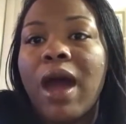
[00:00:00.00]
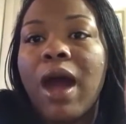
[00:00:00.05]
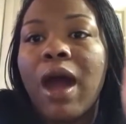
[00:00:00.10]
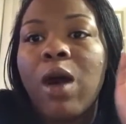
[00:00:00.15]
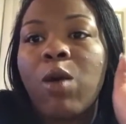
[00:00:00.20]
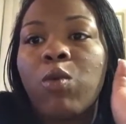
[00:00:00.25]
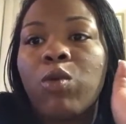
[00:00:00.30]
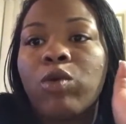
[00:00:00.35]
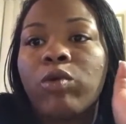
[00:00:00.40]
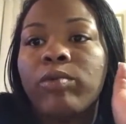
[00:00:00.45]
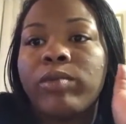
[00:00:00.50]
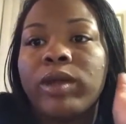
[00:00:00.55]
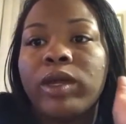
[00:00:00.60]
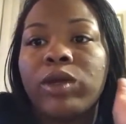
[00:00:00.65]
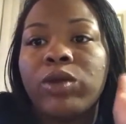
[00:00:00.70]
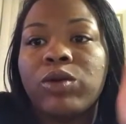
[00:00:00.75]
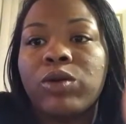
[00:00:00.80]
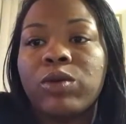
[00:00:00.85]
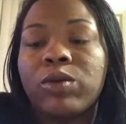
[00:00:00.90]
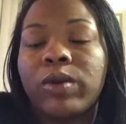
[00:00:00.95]
I will
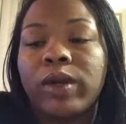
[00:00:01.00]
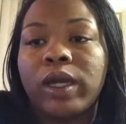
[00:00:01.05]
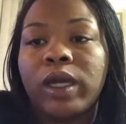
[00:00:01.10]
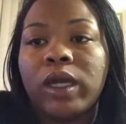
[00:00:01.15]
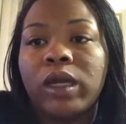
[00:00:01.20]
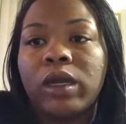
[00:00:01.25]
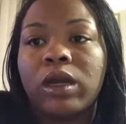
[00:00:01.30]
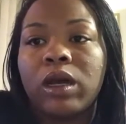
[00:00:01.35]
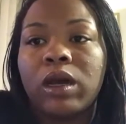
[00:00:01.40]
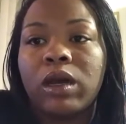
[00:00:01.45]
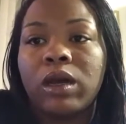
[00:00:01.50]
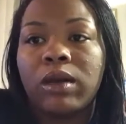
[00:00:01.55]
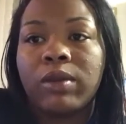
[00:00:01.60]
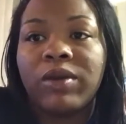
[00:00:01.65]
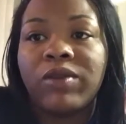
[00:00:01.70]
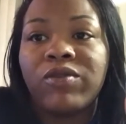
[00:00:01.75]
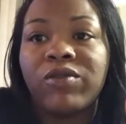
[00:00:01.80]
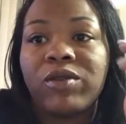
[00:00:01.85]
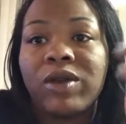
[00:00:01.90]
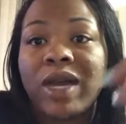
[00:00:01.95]
be doing,
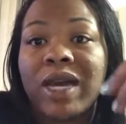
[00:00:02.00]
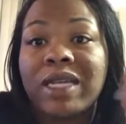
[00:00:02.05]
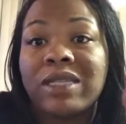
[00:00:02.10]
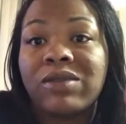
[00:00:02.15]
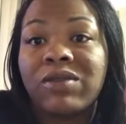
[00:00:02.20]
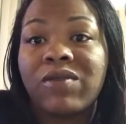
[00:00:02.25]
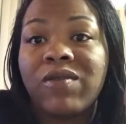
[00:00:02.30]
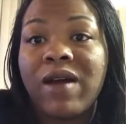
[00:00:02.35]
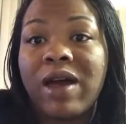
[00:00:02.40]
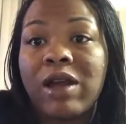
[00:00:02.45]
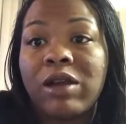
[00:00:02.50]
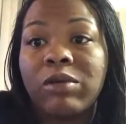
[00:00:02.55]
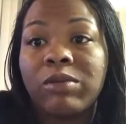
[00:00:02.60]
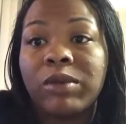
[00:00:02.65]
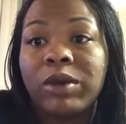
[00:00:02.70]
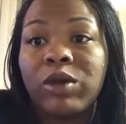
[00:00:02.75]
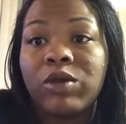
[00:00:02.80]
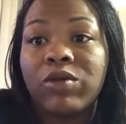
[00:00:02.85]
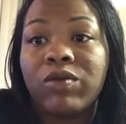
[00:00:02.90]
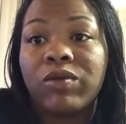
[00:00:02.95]
if you guys are
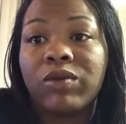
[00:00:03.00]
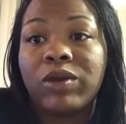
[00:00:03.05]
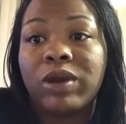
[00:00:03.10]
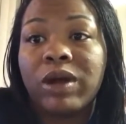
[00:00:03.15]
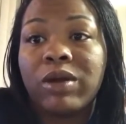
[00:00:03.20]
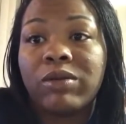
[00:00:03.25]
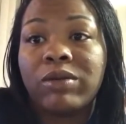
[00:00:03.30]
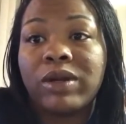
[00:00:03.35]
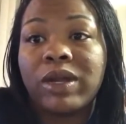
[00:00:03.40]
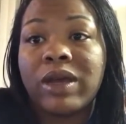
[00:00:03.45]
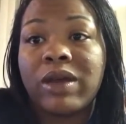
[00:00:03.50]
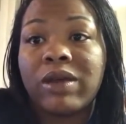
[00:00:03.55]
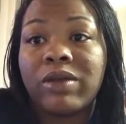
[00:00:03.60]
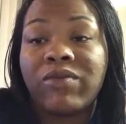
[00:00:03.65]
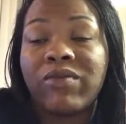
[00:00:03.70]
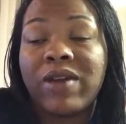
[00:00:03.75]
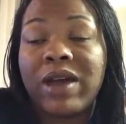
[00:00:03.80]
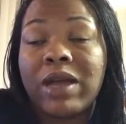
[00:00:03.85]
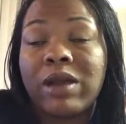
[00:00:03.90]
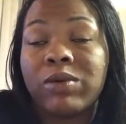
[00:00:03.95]
following me over on our,
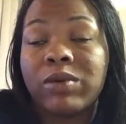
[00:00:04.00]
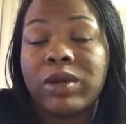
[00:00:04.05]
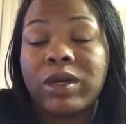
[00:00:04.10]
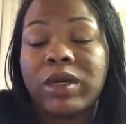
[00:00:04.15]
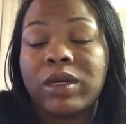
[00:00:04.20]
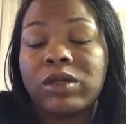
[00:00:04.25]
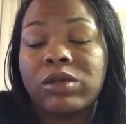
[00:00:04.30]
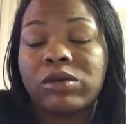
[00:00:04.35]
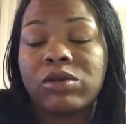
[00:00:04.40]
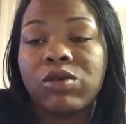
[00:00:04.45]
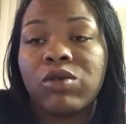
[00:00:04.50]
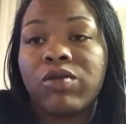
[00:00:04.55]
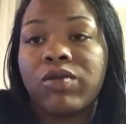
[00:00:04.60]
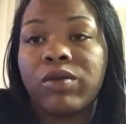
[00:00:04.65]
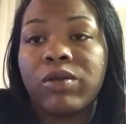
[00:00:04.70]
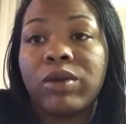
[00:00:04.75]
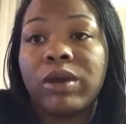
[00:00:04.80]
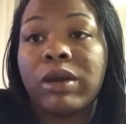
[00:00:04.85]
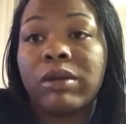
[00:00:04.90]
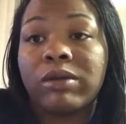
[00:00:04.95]
following us
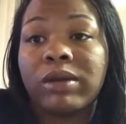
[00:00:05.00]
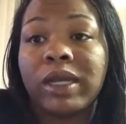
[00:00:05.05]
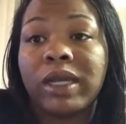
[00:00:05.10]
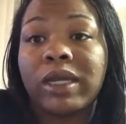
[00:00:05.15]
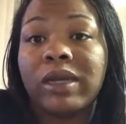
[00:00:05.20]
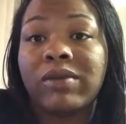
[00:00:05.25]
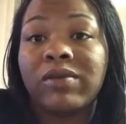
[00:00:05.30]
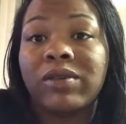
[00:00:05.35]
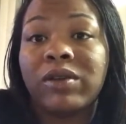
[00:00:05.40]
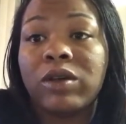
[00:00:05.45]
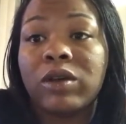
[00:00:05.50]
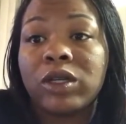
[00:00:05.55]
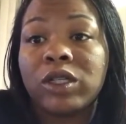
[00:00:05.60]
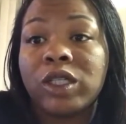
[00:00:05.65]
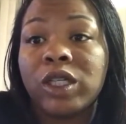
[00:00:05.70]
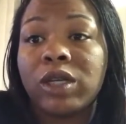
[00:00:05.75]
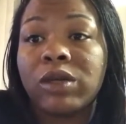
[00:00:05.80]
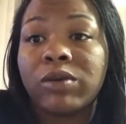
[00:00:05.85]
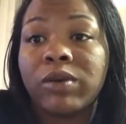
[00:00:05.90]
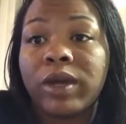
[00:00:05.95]
over on our daily vlog
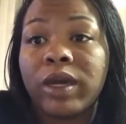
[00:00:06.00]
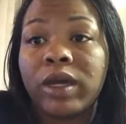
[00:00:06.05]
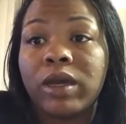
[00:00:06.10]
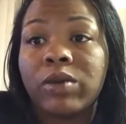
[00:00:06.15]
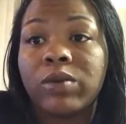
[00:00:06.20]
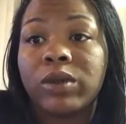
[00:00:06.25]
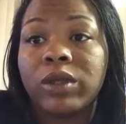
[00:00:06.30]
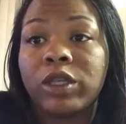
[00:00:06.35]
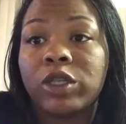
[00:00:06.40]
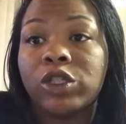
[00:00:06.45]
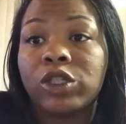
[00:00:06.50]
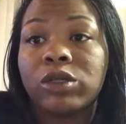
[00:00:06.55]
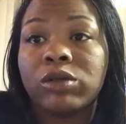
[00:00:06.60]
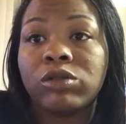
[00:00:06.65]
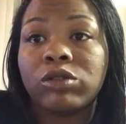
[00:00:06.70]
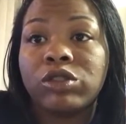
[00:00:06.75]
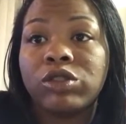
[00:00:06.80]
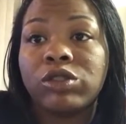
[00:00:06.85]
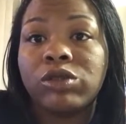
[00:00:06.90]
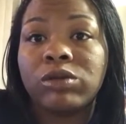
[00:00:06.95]
channel, Hanging with the
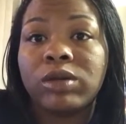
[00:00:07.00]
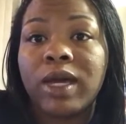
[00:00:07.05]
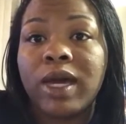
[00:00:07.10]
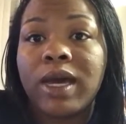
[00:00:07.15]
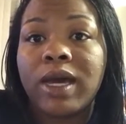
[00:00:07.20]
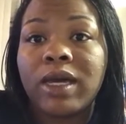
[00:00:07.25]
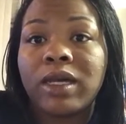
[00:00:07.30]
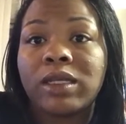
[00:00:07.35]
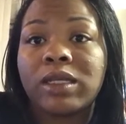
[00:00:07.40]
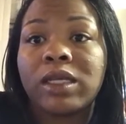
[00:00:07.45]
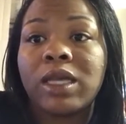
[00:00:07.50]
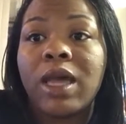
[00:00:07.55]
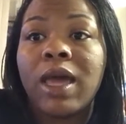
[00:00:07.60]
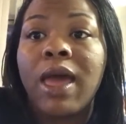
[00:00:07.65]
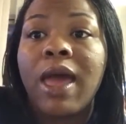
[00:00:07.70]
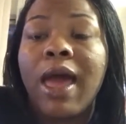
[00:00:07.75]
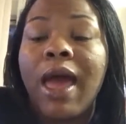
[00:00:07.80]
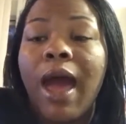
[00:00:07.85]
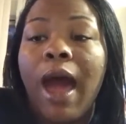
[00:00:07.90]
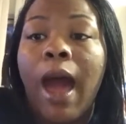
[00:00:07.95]
Joneses, you guys,
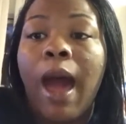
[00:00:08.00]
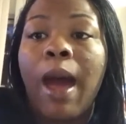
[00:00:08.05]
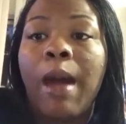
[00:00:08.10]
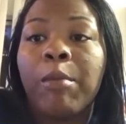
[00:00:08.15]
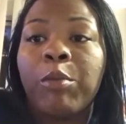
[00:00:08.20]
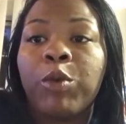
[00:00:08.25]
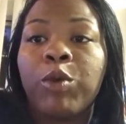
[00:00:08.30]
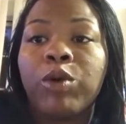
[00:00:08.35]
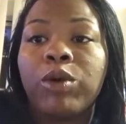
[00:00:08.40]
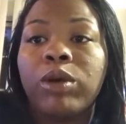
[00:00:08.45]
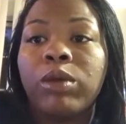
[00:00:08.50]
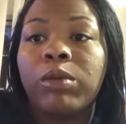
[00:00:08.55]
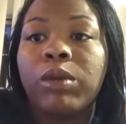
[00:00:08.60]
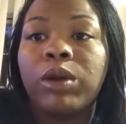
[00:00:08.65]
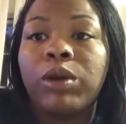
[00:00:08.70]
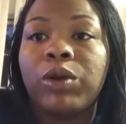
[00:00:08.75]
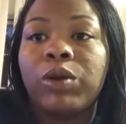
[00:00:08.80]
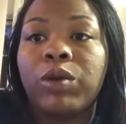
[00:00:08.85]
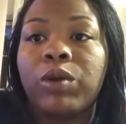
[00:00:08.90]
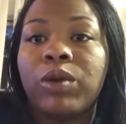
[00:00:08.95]
I'm going to
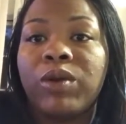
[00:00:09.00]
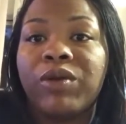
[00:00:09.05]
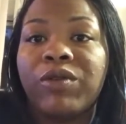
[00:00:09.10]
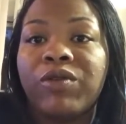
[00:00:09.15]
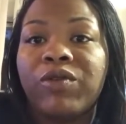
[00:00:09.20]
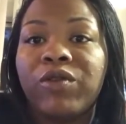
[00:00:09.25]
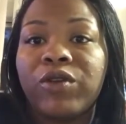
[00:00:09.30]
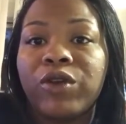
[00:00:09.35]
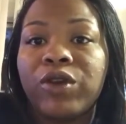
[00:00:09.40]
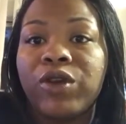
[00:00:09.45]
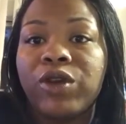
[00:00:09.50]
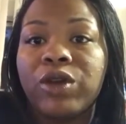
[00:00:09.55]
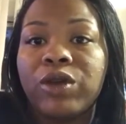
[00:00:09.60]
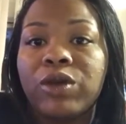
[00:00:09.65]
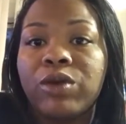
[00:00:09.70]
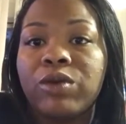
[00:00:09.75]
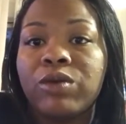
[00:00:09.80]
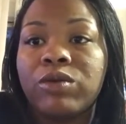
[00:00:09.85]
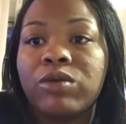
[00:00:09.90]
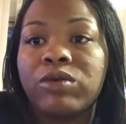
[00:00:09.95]
be doing for
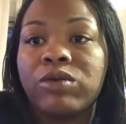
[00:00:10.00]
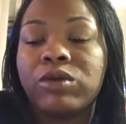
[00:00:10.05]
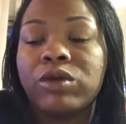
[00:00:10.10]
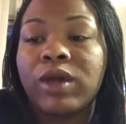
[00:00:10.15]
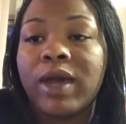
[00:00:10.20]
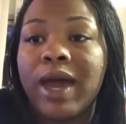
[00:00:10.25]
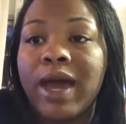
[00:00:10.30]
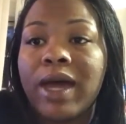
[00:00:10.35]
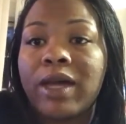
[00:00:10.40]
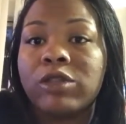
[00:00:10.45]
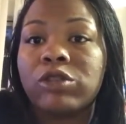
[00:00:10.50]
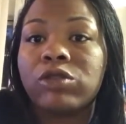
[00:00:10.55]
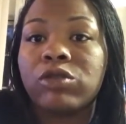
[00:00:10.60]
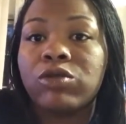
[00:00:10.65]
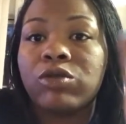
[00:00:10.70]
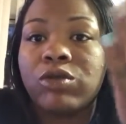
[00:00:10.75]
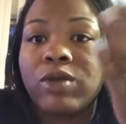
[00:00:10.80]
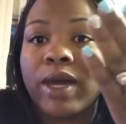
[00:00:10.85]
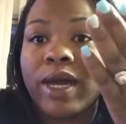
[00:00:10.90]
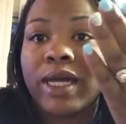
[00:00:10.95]
you guys so
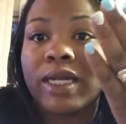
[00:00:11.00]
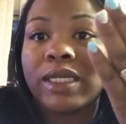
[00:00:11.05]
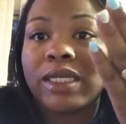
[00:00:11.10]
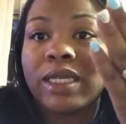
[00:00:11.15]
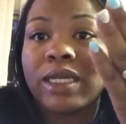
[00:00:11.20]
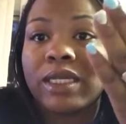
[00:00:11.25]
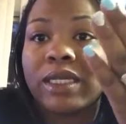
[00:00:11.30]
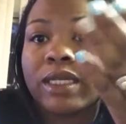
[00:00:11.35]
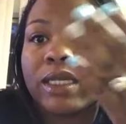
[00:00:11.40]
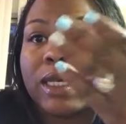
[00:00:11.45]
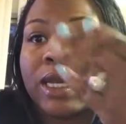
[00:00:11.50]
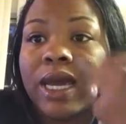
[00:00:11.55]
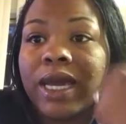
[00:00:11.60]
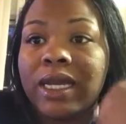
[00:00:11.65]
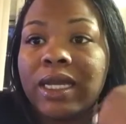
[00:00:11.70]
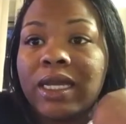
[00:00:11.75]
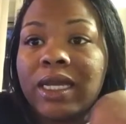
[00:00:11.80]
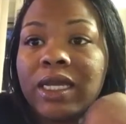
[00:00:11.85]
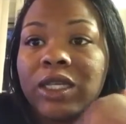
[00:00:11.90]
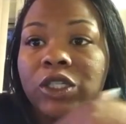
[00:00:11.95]
you guys can see
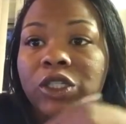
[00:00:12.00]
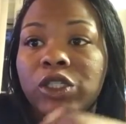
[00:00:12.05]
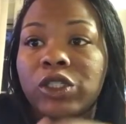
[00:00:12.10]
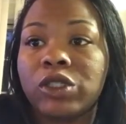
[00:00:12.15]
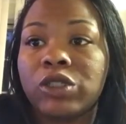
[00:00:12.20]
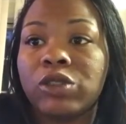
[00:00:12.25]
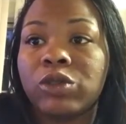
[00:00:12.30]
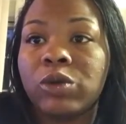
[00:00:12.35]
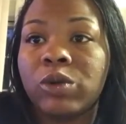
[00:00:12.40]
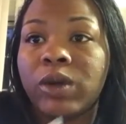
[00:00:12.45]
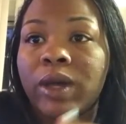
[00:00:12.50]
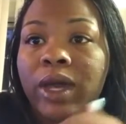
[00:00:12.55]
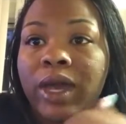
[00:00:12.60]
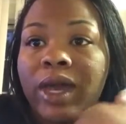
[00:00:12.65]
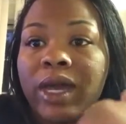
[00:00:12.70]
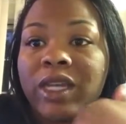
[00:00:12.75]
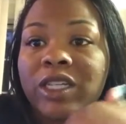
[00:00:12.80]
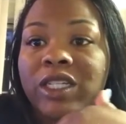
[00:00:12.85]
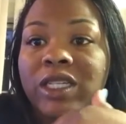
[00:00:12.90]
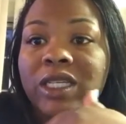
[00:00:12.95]
how Deasia is
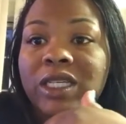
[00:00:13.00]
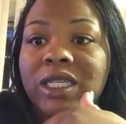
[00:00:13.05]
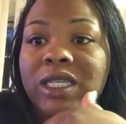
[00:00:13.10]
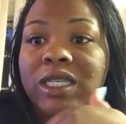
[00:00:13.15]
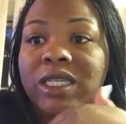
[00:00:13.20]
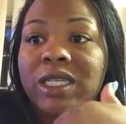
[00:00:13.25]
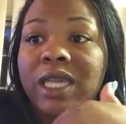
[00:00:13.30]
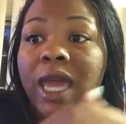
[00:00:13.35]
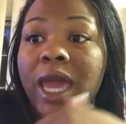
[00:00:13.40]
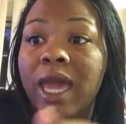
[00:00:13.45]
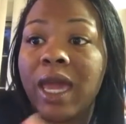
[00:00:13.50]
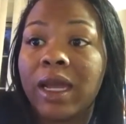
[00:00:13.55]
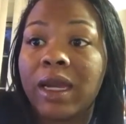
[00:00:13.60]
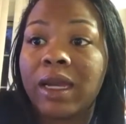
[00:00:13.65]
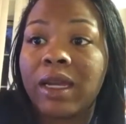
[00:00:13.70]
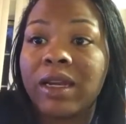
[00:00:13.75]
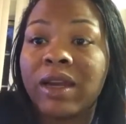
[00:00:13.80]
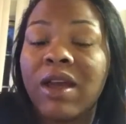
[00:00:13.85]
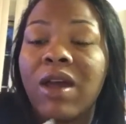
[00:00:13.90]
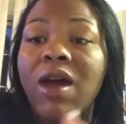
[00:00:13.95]
doing, how she's
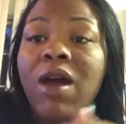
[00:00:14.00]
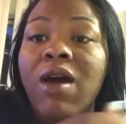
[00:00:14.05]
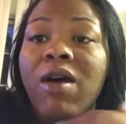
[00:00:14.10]
healing